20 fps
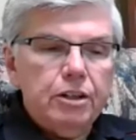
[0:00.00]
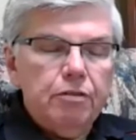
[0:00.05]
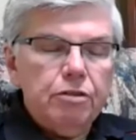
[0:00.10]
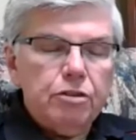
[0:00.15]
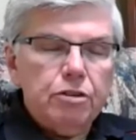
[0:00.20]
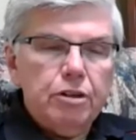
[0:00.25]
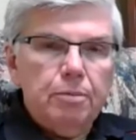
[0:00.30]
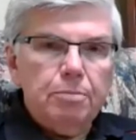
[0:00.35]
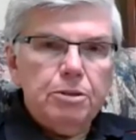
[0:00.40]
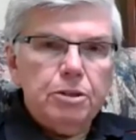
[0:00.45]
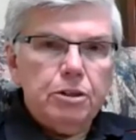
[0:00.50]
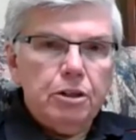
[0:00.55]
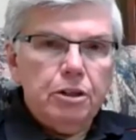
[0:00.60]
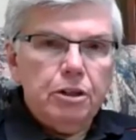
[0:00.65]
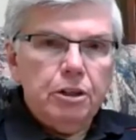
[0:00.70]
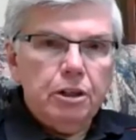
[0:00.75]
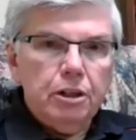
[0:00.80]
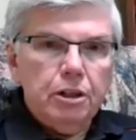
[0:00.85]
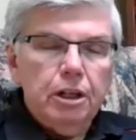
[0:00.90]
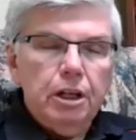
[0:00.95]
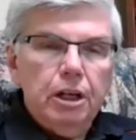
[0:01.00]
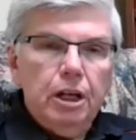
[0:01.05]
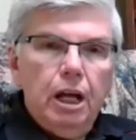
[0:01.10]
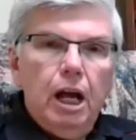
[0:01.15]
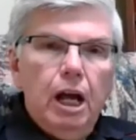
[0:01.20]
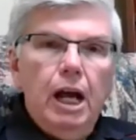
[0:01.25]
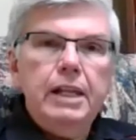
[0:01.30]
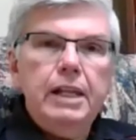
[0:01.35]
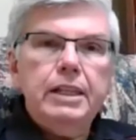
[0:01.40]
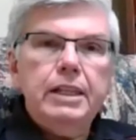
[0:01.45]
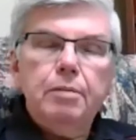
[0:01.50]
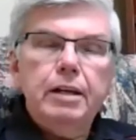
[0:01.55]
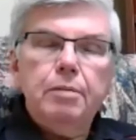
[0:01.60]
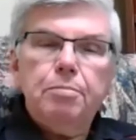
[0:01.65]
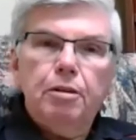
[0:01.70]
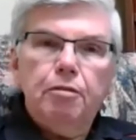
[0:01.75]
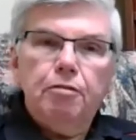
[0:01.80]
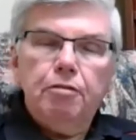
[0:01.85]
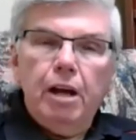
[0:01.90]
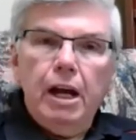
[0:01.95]
of Scripture, I
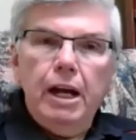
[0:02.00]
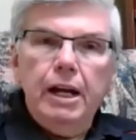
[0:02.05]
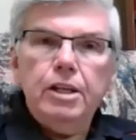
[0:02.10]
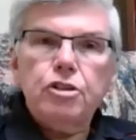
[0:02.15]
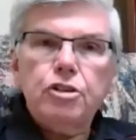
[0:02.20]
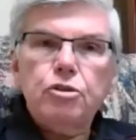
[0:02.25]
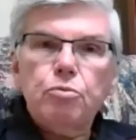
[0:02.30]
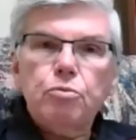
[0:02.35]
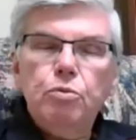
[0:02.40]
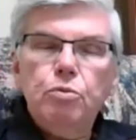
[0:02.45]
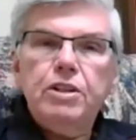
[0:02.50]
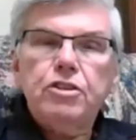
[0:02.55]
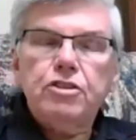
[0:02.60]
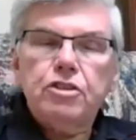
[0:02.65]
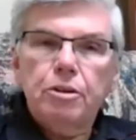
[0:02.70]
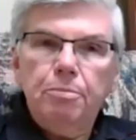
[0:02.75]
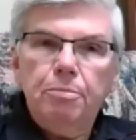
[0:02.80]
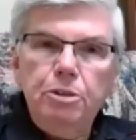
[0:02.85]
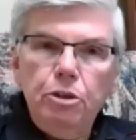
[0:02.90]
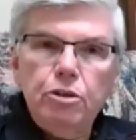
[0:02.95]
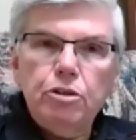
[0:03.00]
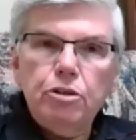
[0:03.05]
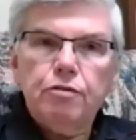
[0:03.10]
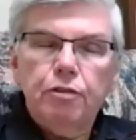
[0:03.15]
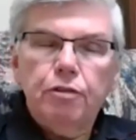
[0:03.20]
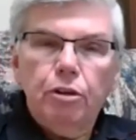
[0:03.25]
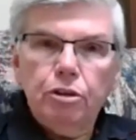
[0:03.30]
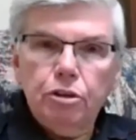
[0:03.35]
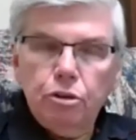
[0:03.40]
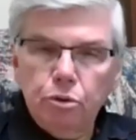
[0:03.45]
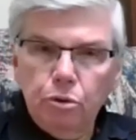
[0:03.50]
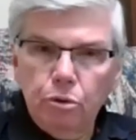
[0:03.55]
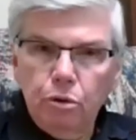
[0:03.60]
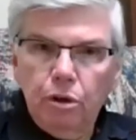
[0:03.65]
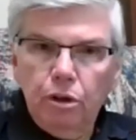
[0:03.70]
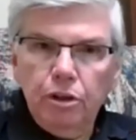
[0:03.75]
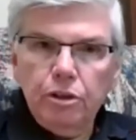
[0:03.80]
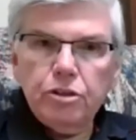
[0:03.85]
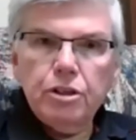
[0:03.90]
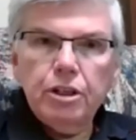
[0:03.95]
think, provide us with some useful
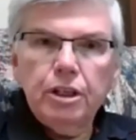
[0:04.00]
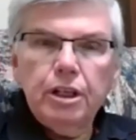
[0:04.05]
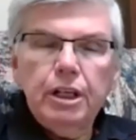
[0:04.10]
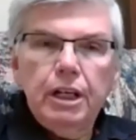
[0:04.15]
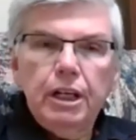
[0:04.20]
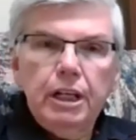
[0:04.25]
tools